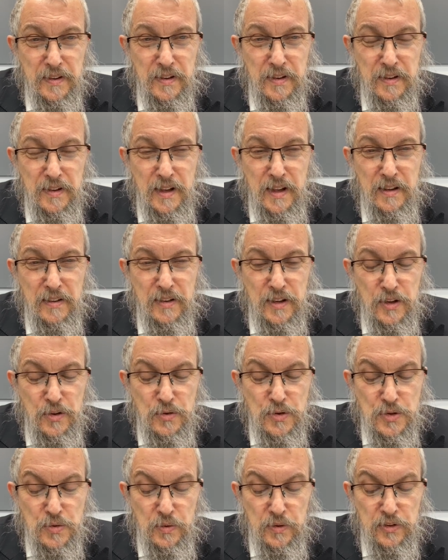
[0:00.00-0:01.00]
the, the
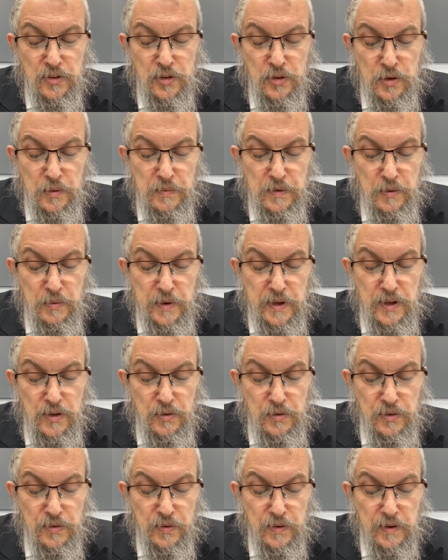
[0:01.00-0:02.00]
usual term that we
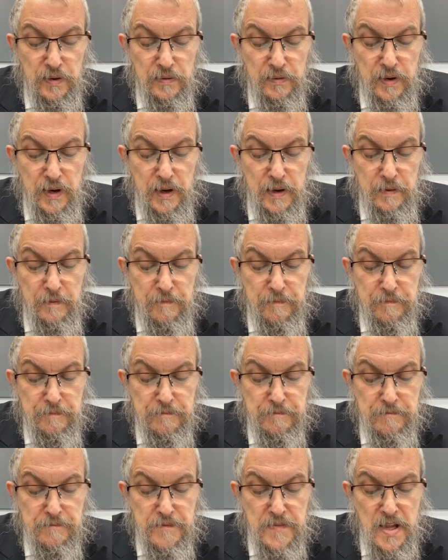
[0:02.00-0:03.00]
use for it, right?
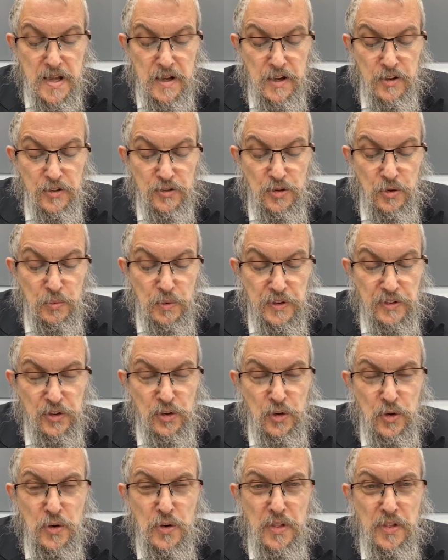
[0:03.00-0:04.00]
To
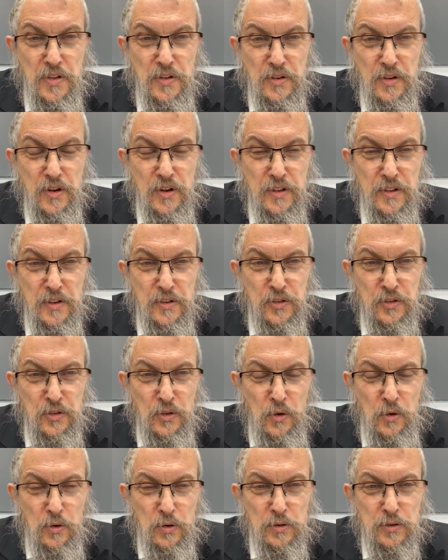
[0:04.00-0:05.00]
return the, the
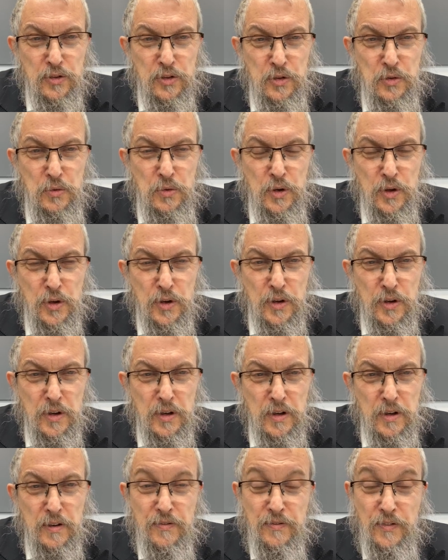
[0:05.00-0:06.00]
soul to her
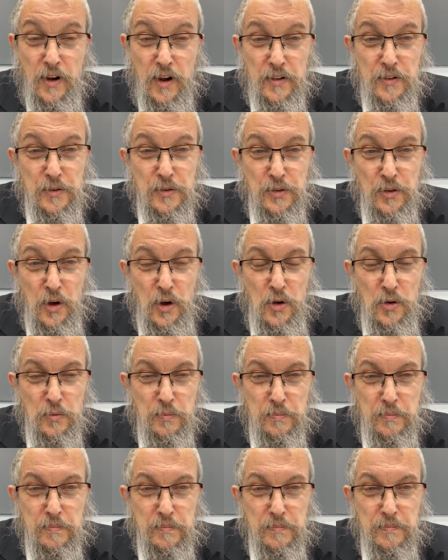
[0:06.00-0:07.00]
father's
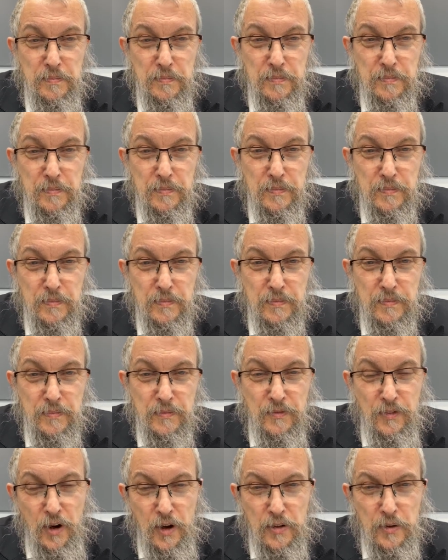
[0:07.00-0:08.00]
home.
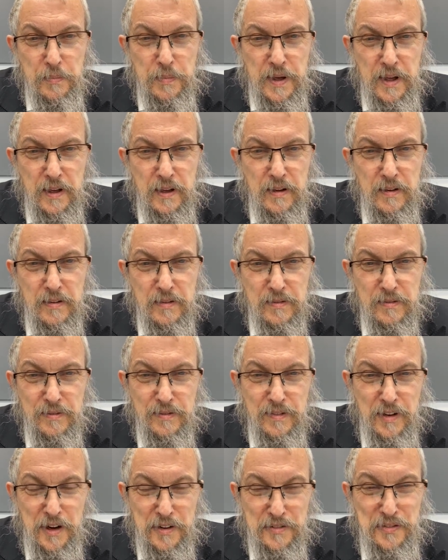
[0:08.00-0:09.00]
Father being
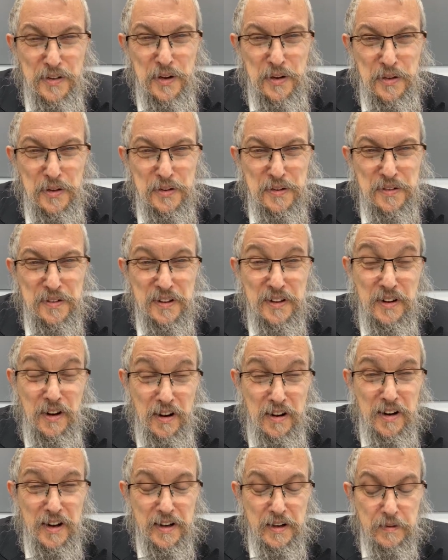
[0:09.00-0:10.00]
our Father
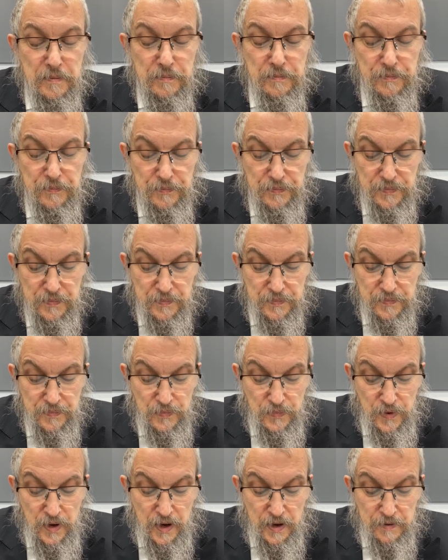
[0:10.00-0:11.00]
God,
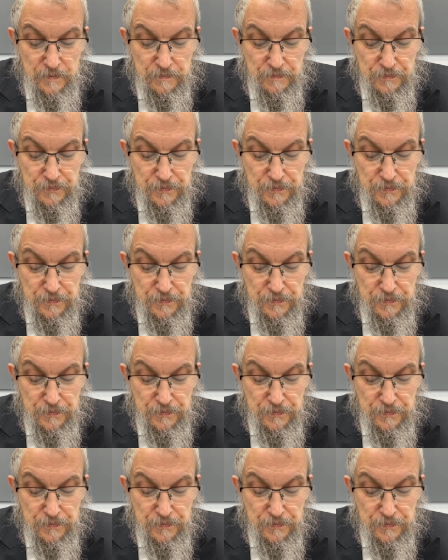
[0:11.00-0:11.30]
right?